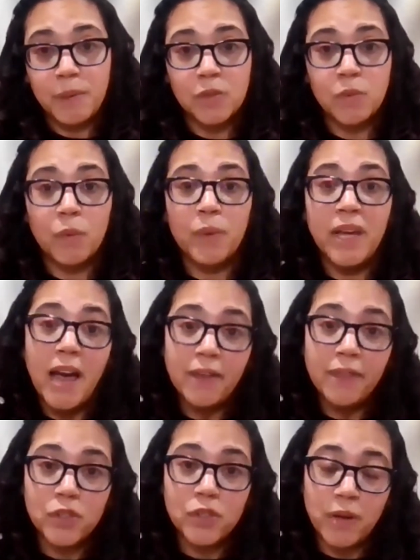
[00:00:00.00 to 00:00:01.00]
Because what we
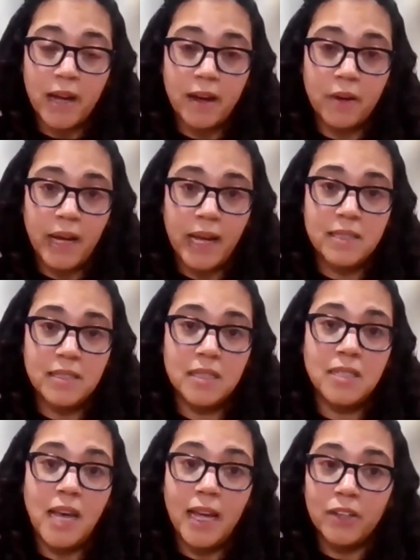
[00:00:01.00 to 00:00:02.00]
have to do now as
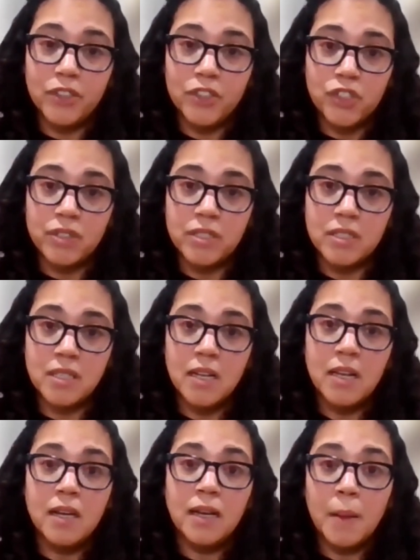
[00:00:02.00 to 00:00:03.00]
the title insurance
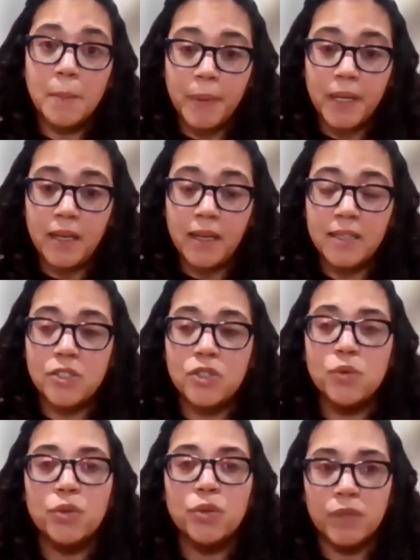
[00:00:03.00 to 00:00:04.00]
company is
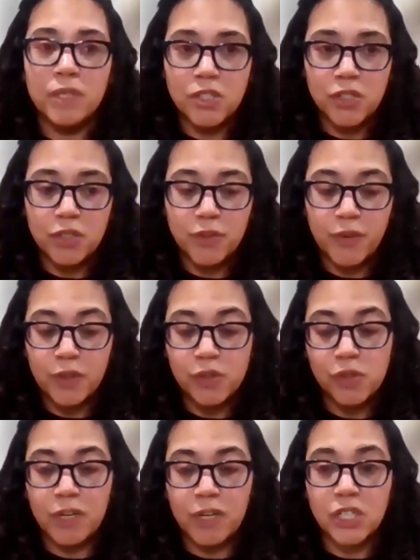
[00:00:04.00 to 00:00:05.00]
do the research for
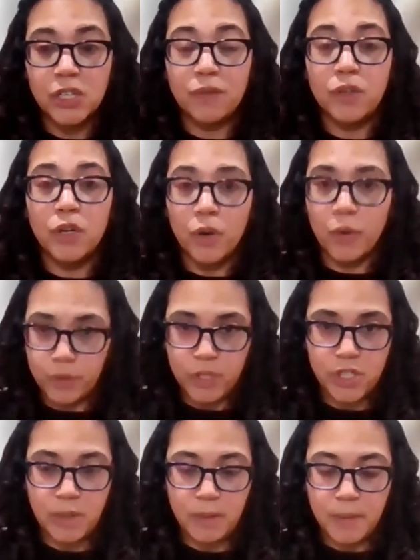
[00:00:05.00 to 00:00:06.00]
the duration of your
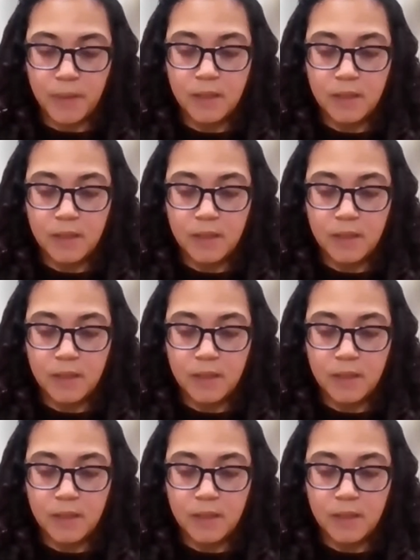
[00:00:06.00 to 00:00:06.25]
ownership.